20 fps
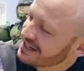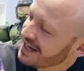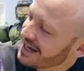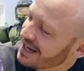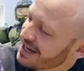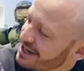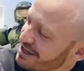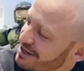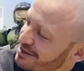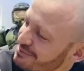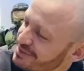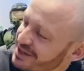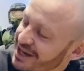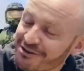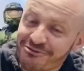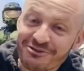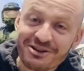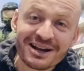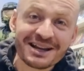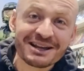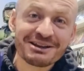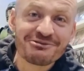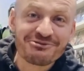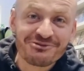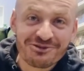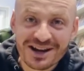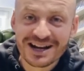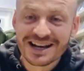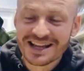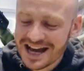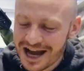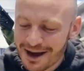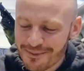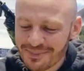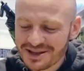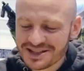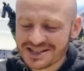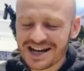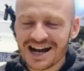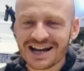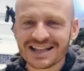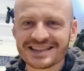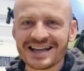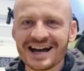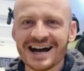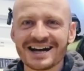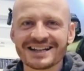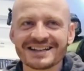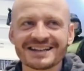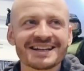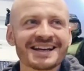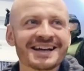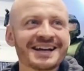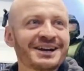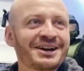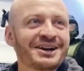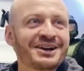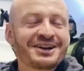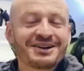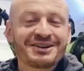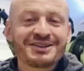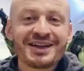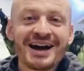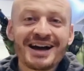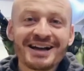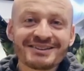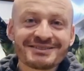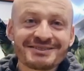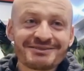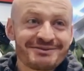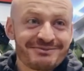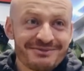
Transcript: Um, yeah, really, really happy to add that. And that,